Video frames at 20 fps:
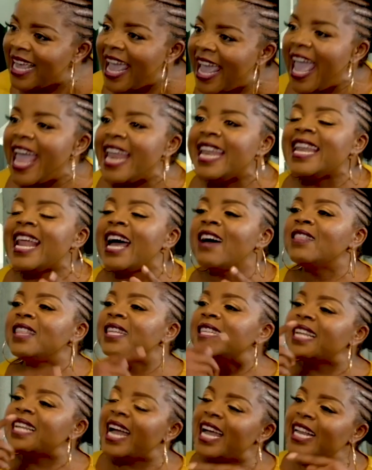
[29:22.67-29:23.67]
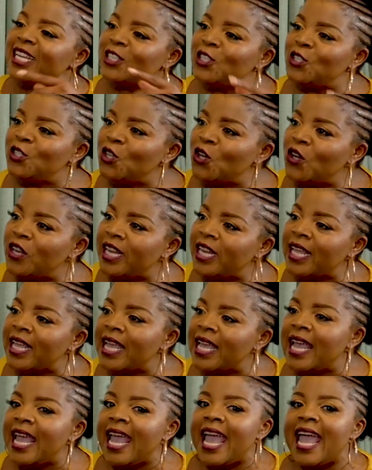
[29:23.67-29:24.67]
And now the tide is turning
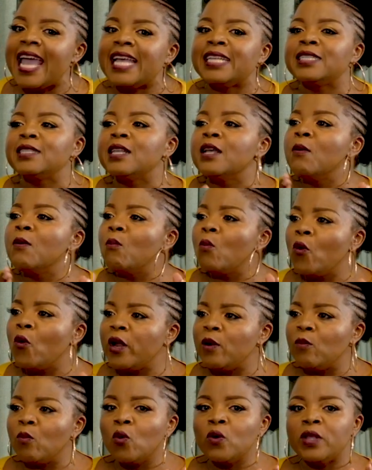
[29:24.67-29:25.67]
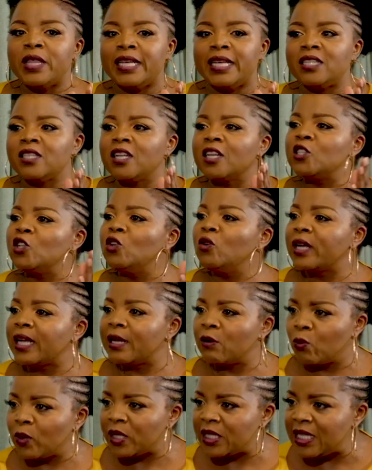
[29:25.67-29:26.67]
as more and more they start to look
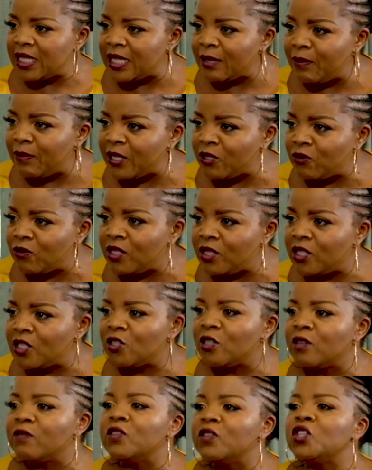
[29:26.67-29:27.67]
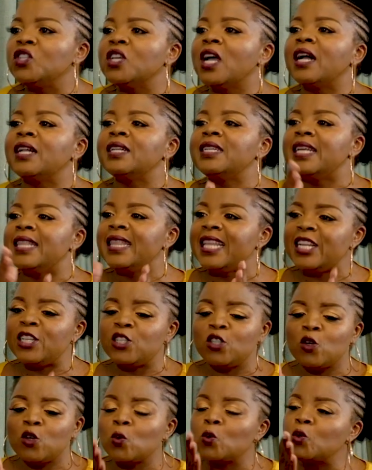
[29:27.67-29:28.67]
at what's in the best interest of the child. And then it's
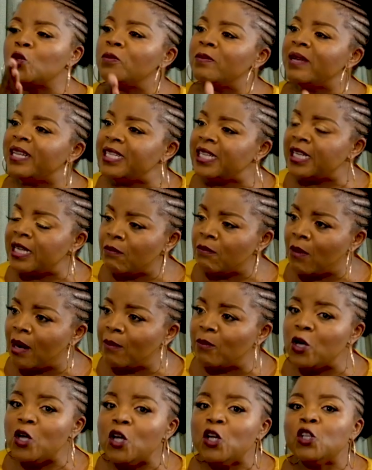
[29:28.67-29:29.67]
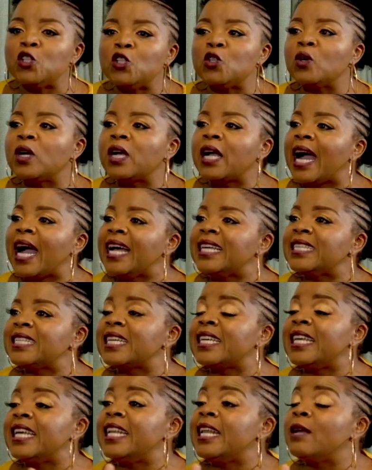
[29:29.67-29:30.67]
not automatically mom. So boys are
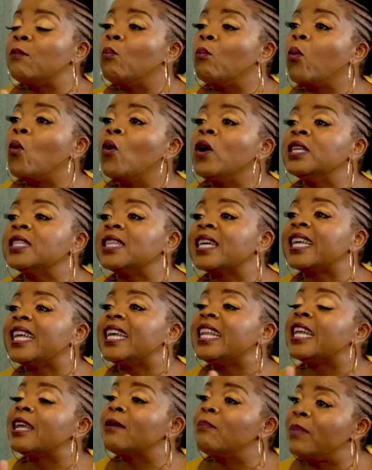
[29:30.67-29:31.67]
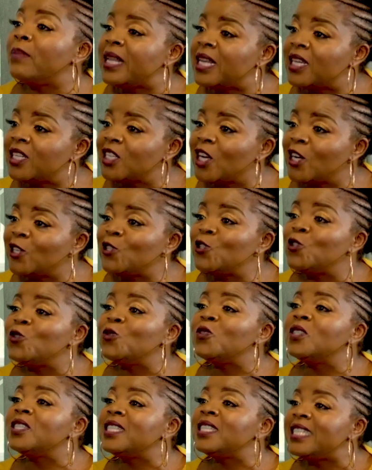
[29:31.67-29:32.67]
getting a better chance to
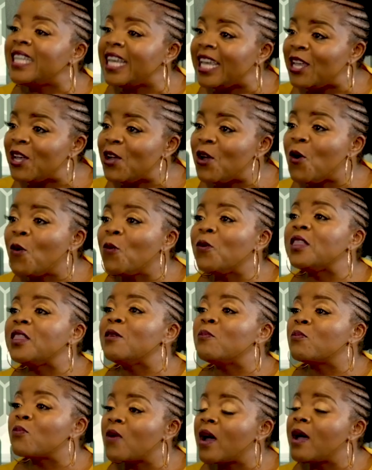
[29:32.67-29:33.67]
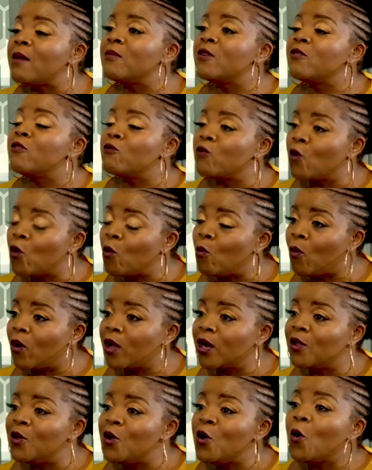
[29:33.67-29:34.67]
stay with their primary role
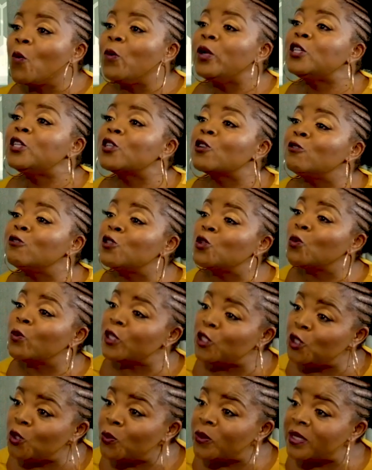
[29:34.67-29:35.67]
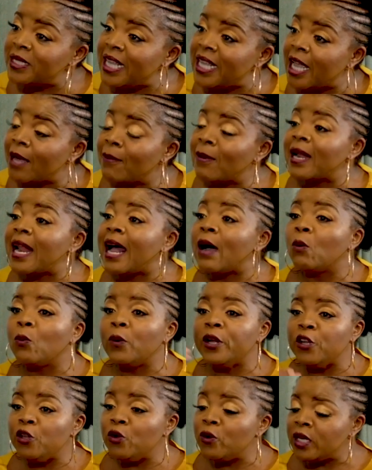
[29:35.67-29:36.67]
model, which goes to what you were saying about how
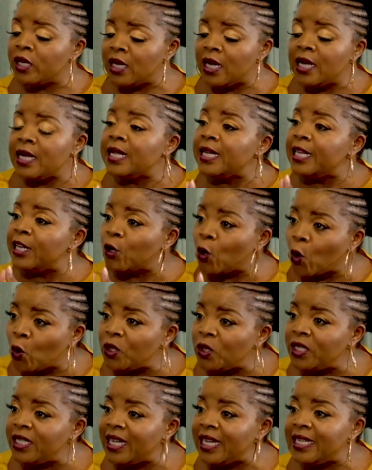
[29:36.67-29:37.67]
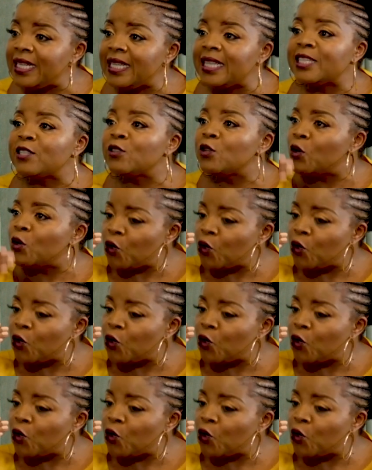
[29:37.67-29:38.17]
when you're negotiating this